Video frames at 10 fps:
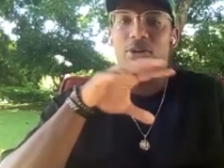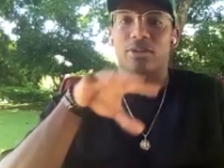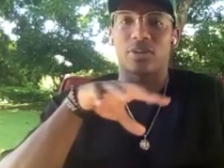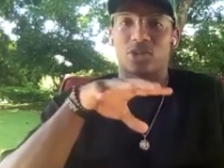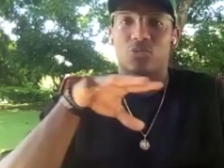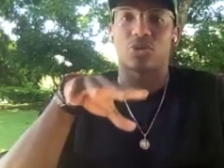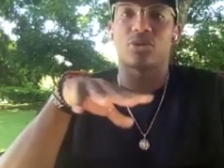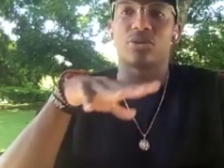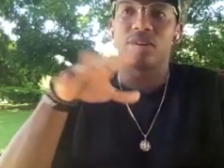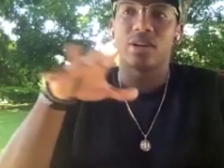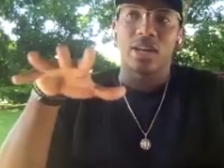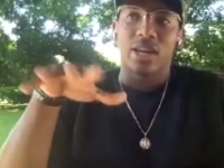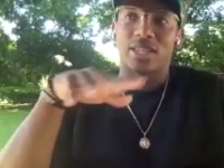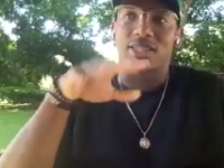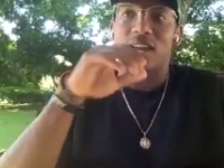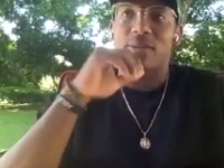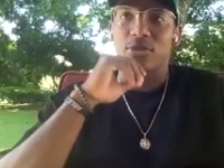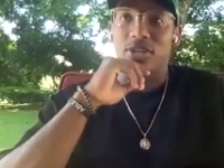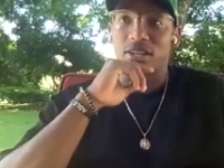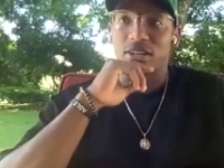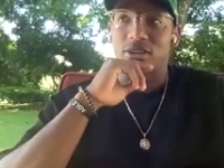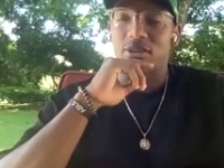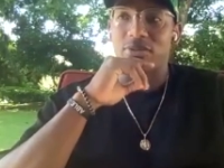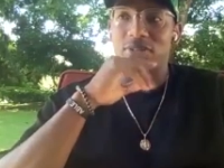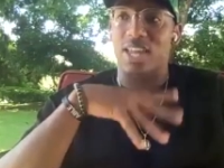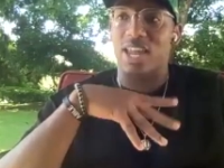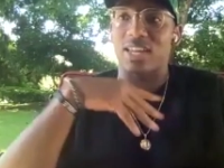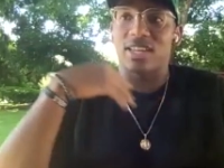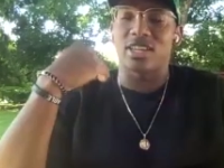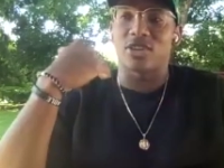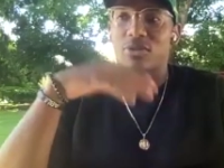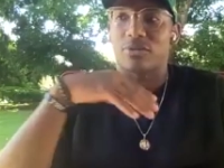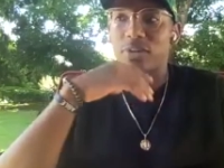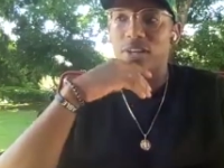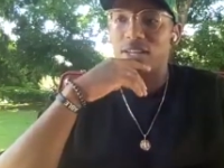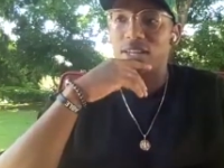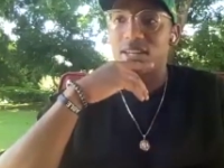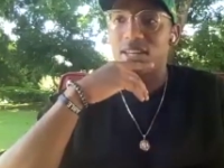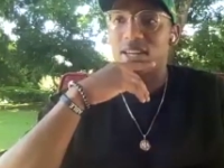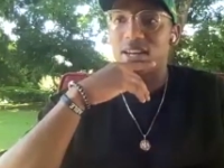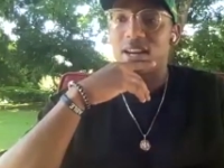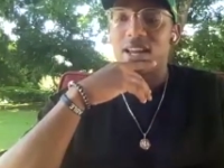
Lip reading: this world in San Bernardino of skating and graffiti and